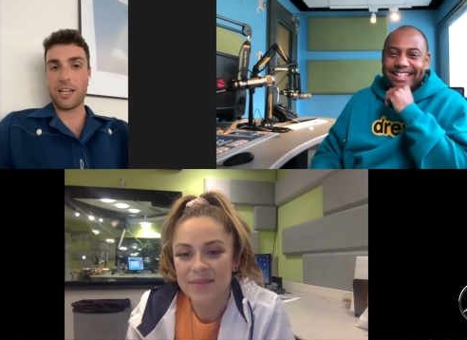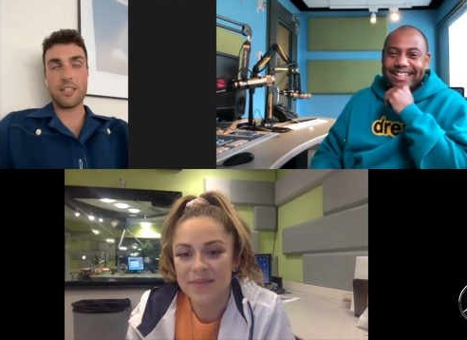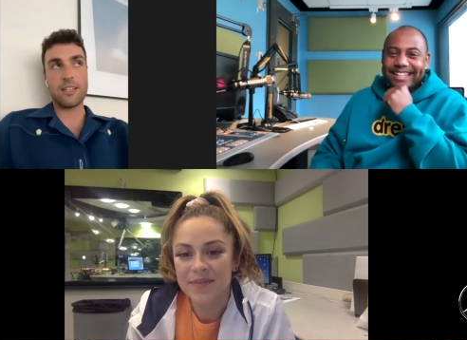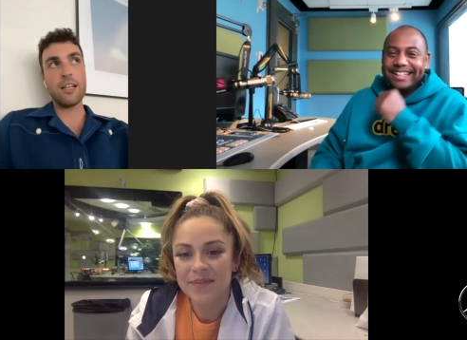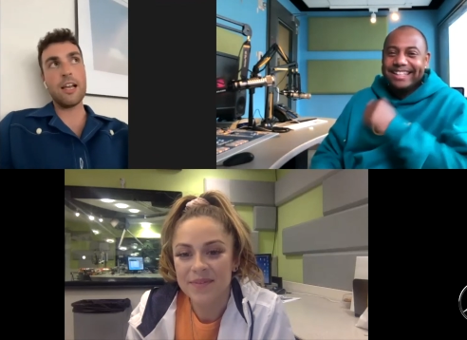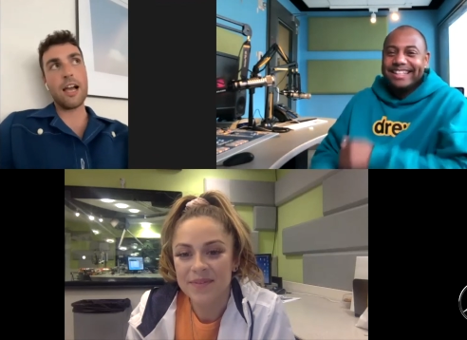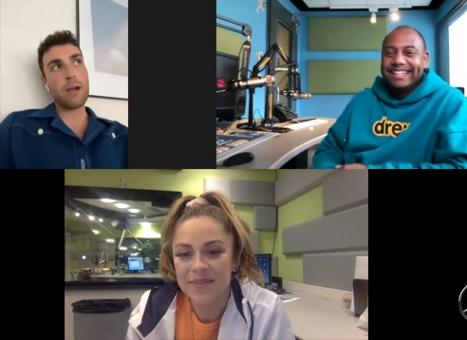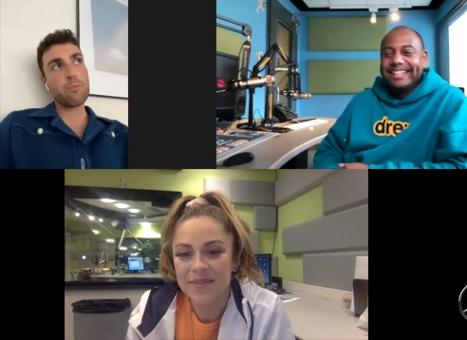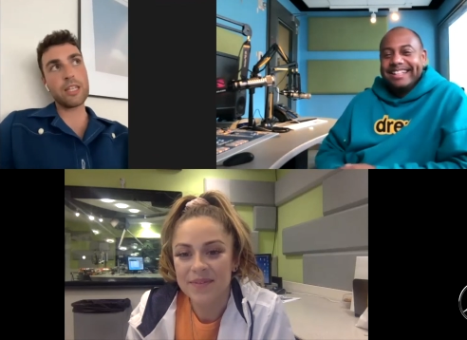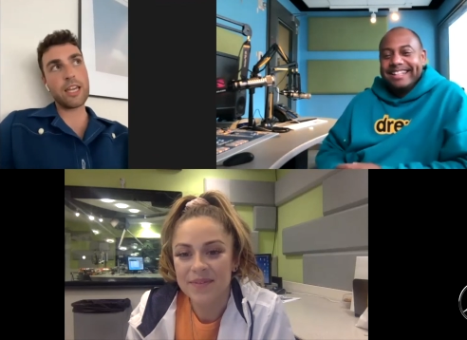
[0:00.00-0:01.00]
Speaker 1: And
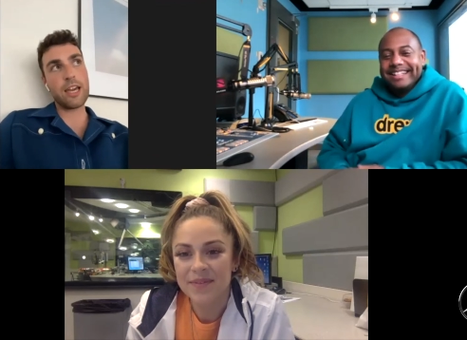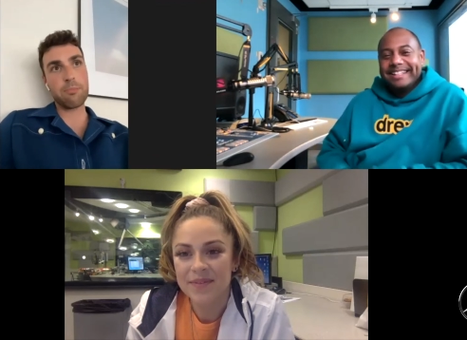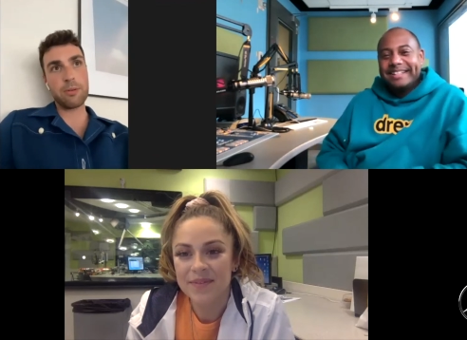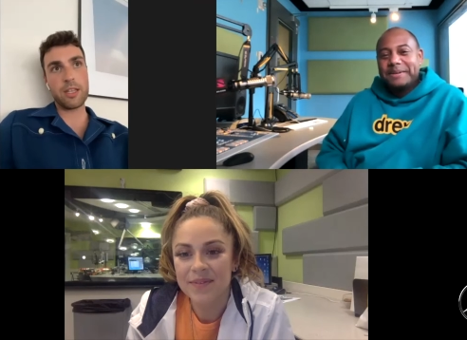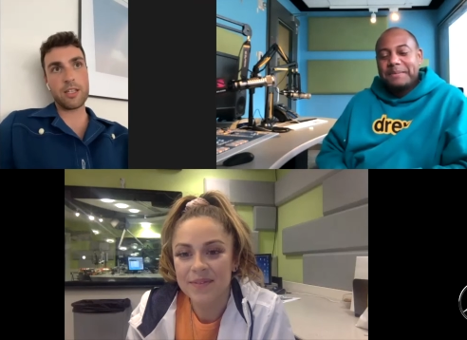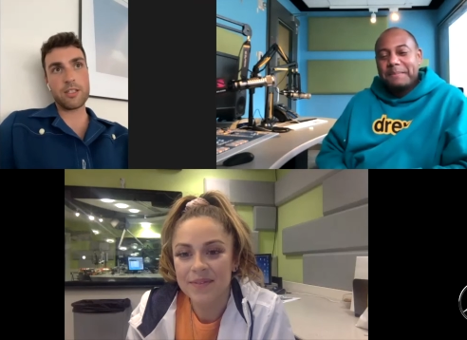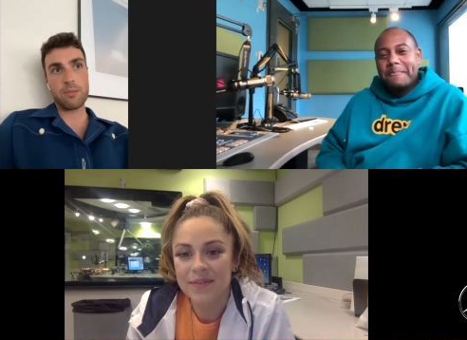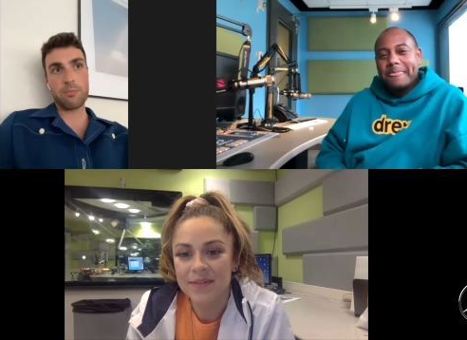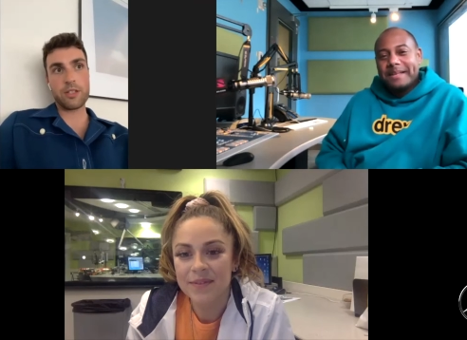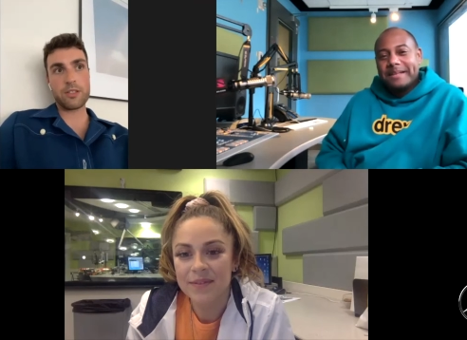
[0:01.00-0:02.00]
I'm really happy they
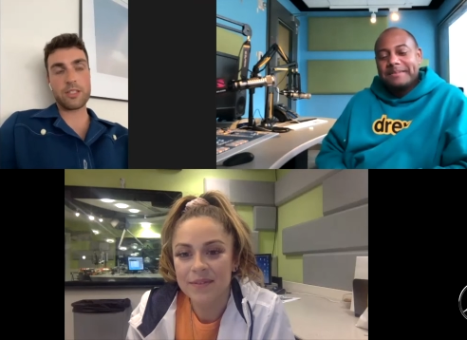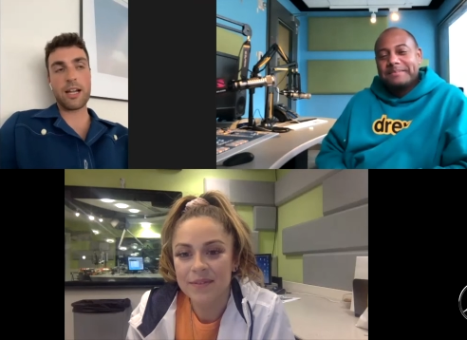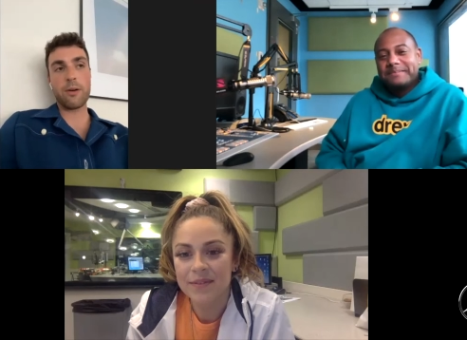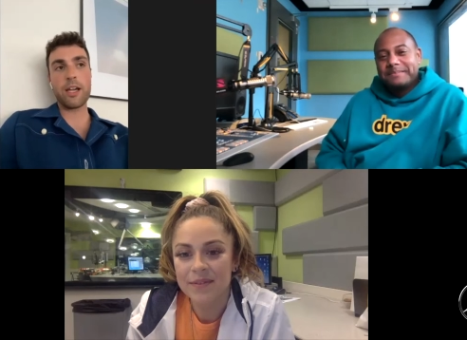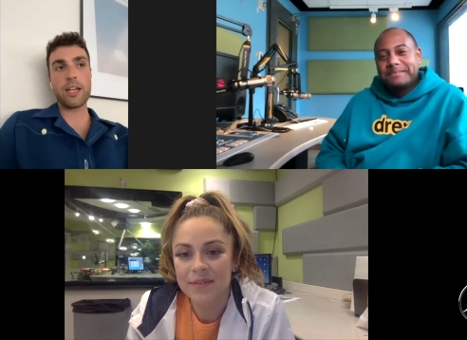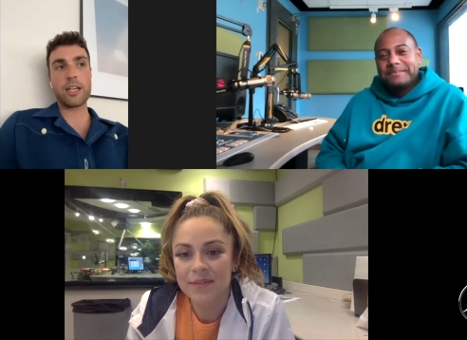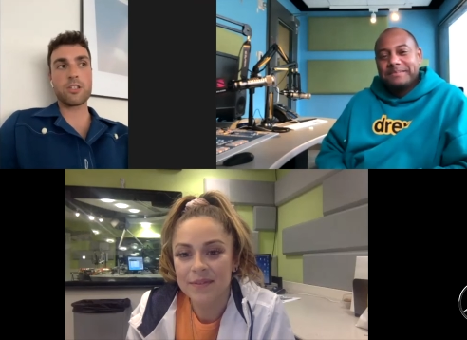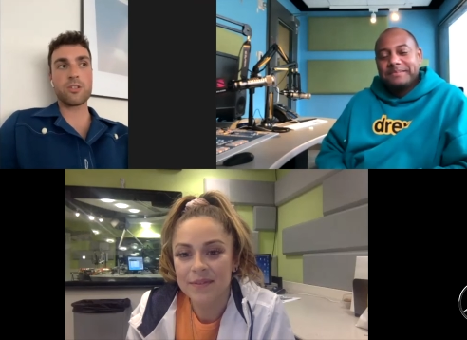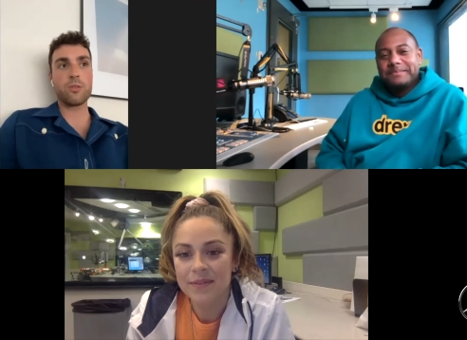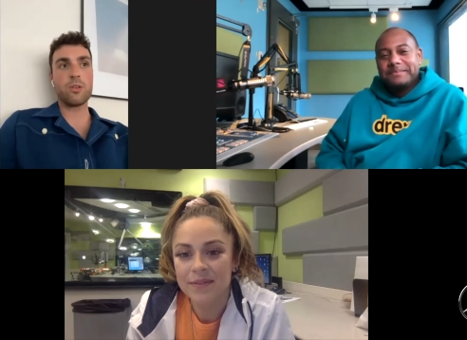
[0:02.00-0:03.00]
did, because now I get
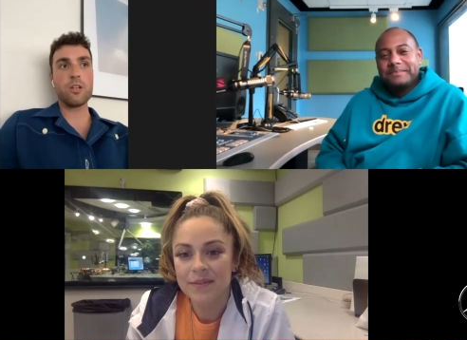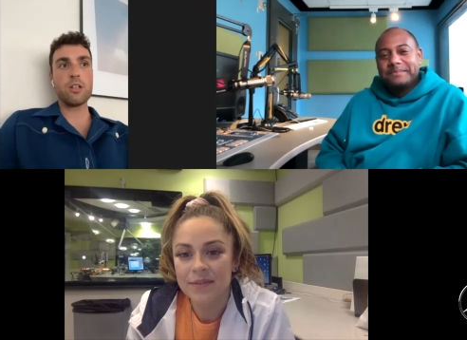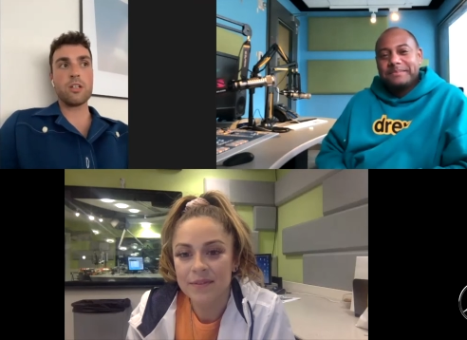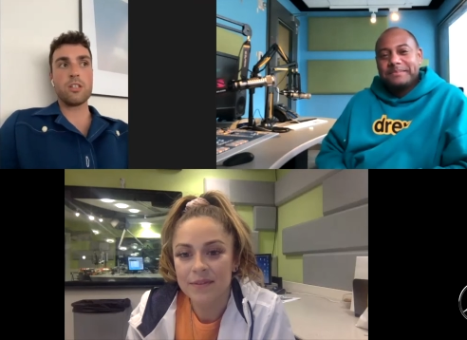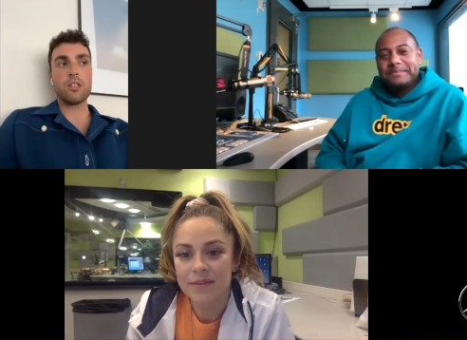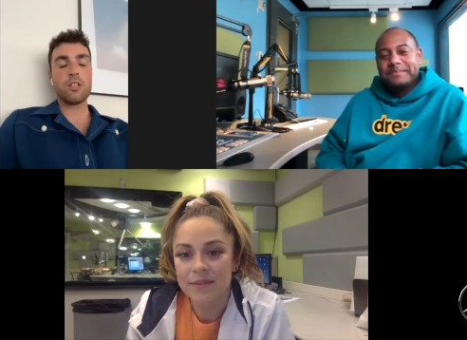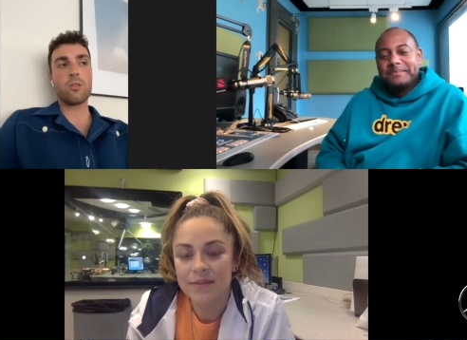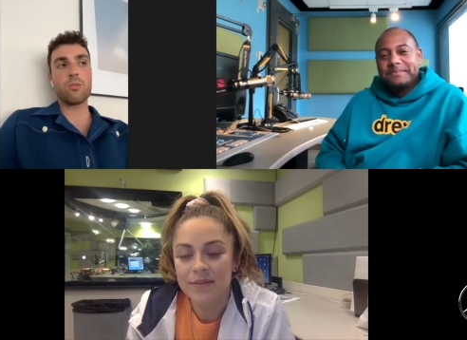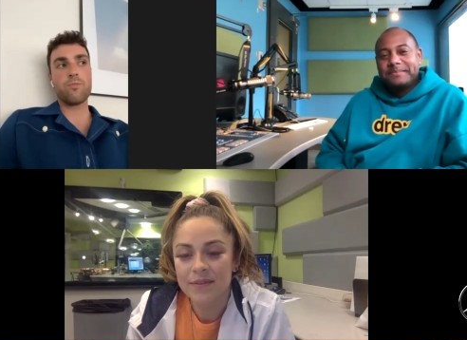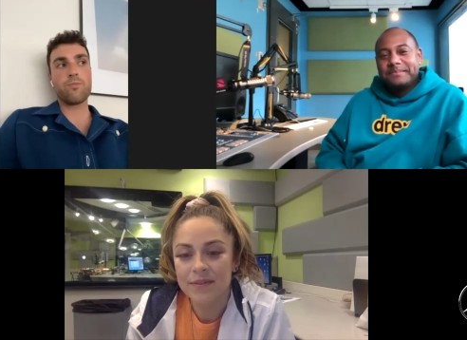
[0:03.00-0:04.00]
to, you
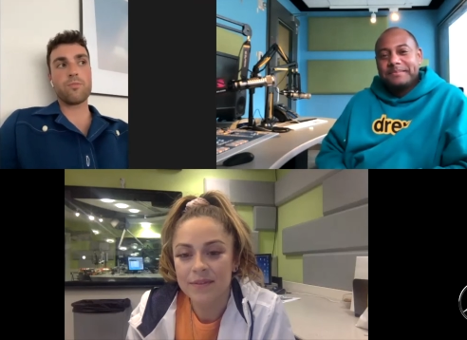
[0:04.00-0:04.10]
know,